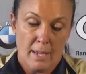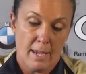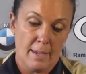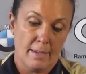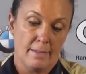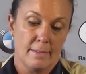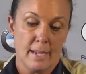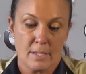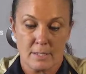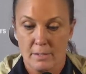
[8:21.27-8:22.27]
And
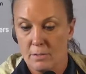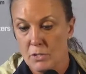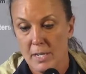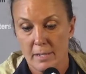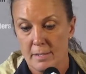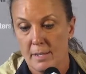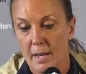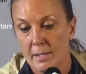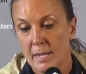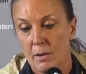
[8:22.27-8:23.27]
that's, you know, Channon
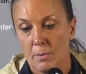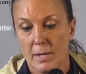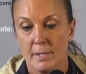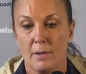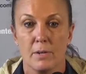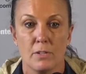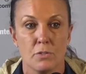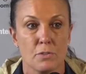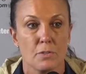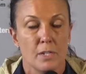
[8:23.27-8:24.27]
Scott is out right now
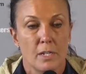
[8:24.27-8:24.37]
injured